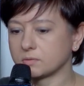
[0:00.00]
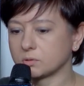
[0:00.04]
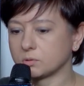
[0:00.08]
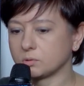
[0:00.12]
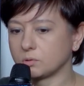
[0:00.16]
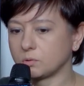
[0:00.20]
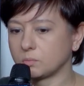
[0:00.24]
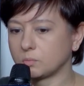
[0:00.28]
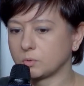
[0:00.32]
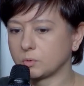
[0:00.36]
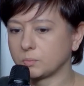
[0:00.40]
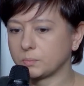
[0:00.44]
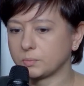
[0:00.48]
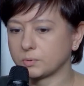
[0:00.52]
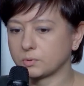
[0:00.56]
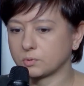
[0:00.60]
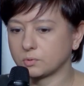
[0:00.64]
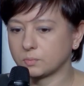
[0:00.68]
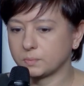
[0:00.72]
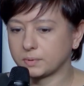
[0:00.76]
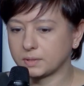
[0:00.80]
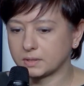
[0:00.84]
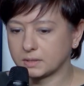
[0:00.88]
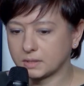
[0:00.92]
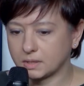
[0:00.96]
We find
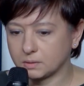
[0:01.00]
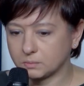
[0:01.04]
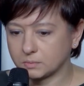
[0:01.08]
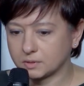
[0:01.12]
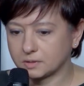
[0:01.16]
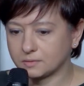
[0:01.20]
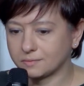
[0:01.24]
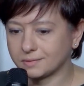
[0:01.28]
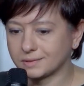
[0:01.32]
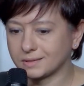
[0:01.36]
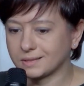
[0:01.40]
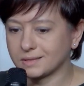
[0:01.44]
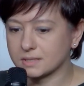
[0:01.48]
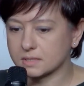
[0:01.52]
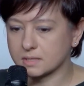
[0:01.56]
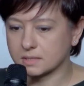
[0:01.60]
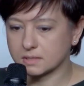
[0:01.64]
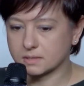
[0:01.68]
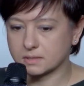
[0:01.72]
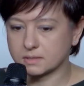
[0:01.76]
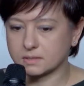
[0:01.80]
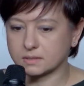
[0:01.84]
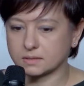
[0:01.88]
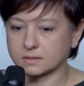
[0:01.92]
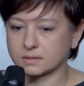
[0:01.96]
out about the
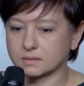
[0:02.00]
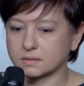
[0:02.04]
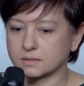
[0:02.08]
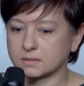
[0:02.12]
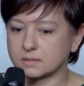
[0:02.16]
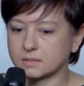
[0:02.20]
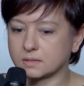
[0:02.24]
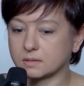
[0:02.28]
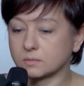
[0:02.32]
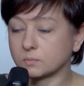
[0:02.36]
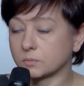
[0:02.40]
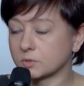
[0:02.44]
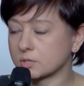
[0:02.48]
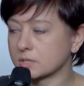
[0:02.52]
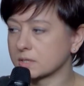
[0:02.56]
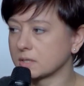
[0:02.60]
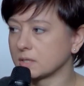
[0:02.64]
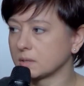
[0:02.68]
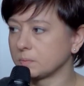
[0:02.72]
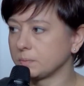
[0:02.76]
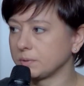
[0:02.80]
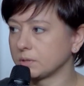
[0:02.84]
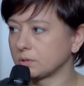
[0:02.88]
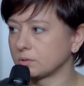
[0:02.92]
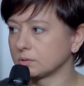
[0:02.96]
conditions, about
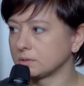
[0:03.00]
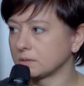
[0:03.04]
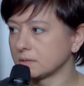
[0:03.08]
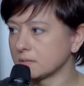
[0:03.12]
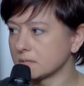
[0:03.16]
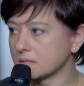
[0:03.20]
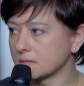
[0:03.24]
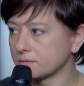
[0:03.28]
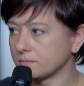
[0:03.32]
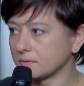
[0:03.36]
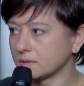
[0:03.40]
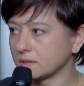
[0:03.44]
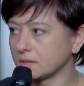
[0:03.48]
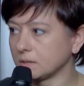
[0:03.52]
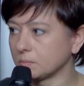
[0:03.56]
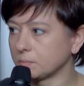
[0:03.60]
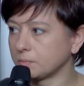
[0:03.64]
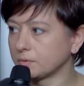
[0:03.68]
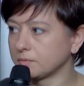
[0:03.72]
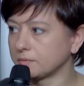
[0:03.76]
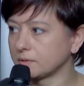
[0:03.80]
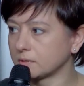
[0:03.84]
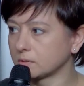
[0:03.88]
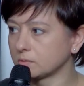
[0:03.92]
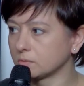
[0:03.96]
the place
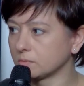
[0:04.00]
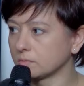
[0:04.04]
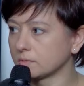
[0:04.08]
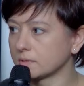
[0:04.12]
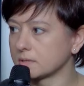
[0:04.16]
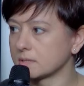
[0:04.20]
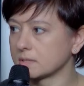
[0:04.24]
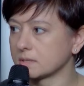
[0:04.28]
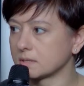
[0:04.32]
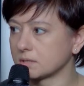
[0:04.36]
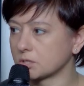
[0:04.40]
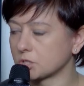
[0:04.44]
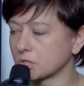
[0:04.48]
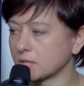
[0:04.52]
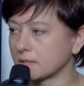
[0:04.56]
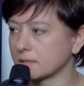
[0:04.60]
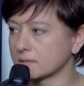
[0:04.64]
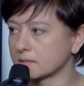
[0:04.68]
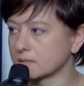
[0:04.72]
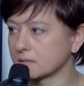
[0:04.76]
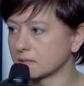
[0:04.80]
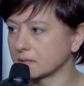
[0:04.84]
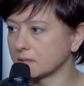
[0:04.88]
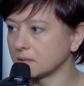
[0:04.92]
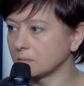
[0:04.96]
of captivity,
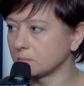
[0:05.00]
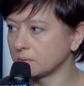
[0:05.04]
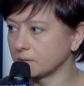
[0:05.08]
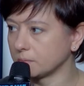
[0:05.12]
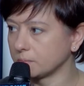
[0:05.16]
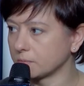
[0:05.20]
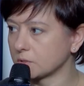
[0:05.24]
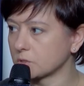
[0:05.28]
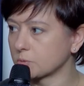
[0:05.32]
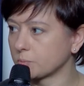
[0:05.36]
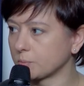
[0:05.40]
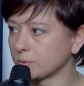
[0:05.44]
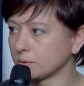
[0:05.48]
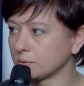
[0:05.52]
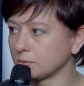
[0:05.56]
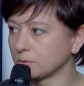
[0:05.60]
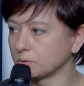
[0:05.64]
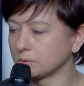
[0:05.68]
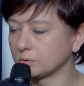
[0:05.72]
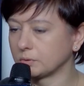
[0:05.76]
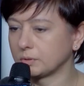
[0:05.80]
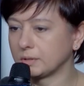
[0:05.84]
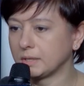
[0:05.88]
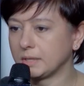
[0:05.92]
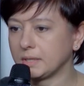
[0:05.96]
and the
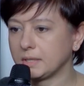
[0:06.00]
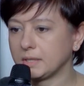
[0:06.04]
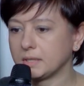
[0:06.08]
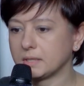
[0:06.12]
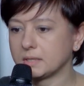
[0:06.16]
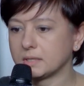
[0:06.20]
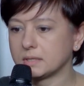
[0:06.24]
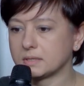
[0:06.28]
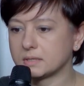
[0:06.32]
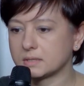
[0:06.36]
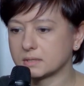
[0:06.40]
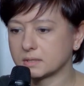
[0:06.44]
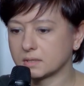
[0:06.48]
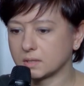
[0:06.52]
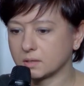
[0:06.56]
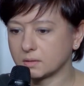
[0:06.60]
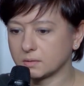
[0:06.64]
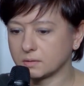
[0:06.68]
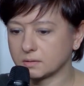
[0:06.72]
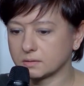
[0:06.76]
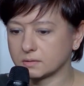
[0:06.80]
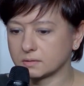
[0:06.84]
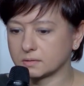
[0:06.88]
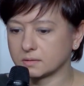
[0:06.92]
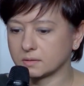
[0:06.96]
fact
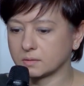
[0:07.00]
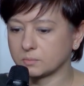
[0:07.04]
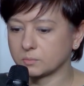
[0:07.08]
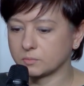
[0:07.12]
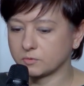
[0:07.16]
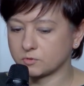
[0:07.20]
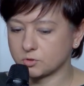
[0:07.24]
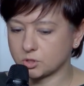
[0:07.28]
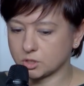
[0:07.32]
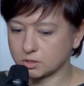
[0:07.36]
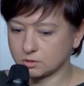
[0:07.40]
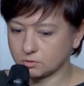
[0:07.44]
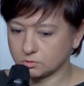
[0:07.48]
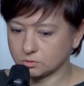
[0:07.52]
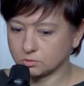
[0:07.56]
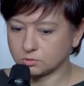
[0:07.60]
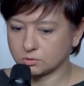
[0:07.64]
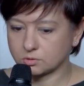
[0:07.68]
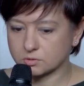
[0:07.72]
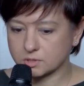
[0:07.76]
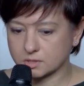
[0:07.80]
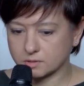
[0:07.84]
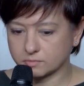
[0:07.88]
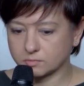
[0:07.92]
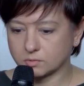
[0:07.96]
of
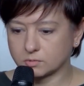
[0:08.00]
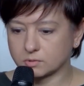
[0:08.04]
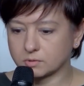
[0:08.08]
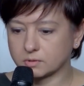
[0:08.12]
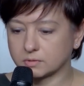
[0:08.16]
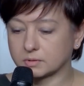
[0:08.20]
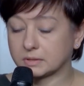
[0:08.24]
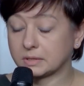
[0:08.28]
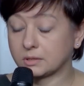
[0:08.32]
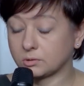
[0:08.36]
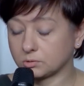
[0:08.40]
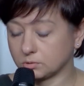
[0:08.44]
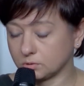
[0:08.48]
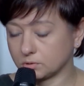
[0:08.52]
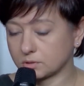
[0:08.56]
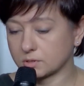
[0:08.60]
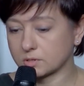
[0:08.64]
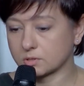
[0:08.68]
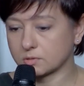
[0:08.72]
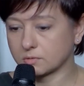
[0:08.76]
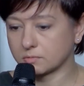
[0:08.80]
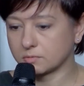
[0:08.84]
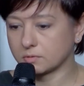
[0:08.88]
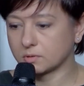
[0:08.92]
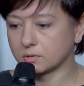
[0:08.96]
the
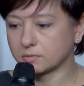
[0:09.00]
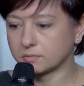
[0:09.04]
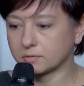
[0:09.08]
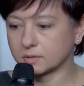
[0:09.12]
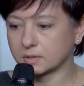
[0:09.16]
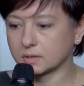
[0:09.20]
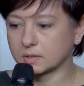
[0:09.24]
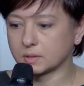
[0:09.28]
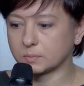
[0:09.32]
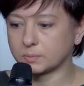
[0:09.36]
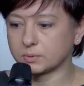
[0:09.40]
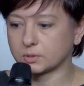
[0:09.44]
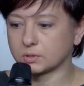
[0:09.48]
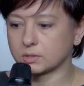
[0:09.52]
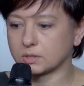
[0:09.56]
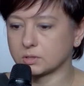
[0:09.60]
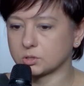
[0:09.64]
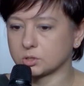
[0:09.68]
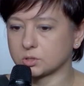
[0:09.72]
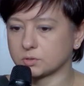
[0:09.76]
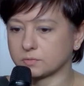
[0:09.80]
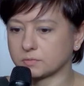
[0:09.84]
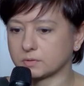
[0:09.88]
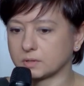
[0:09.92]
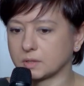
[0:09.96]
absence
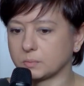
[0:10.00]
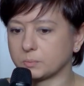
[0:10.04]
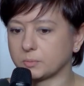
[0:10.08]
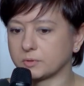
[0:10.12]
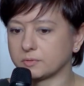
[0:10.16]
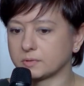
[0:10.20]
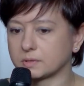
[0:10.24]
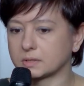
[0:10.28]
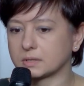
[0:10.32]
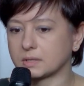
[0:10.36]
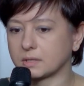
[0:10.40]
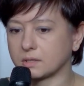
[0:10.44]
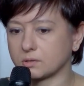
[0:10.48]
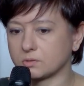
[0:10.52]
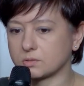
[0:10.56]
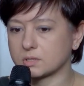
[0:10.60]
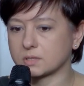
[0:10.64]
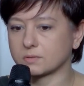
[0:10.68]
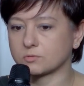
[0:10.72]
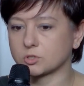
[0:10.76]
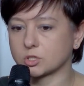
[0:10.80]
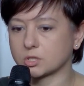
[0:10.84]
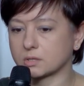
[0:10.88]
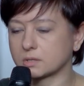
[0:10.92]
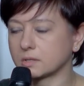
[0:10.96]
of medical
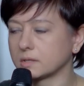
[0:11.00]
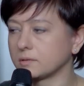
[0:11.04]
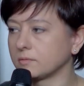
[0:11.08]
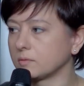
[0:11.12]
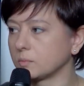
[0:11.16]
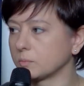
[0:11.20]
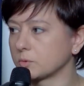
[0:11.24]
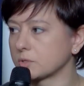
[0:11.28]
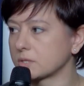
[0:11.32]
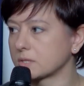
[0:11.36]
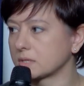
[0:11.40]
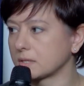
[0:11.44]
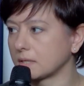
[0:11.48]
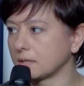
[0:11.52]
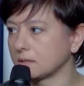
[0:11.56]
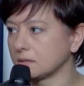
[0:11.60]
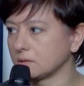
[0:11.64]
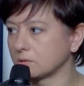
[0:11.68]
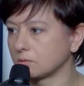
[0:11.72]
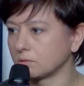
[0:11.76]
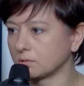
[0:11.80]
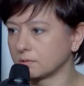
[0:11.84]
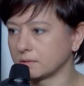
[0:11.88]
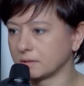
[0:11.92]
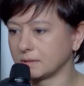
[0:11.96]
aid, or
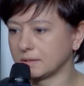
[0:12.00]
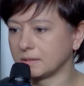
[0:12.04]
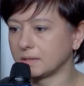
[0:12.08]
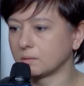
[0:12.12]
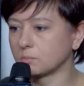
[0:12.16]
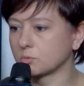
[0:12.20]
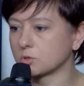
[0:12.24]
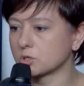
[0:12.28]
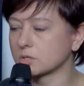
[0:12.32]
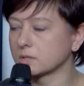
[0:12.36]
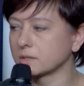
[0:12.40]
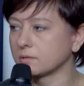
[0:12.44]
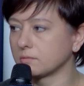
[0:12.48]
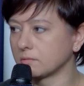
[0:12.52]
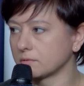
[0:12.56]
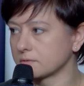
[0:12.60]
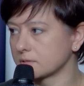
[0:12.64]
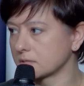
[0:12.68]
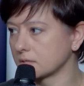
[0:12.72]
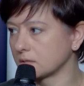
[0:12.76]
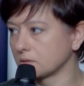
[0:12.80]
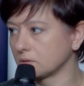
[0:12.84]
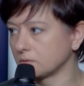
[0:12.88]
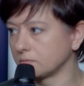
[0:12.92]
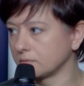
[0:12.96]
failure to provide the
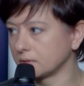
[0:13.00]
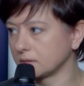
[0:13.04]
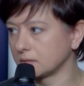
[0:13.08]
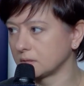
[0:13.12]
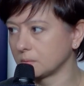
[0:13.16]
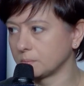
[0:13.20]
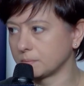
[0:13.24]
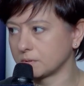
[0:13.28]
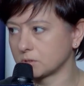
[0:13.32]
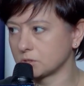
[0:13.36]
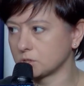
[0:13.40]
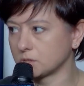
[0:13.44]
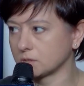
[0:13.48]
medical aid.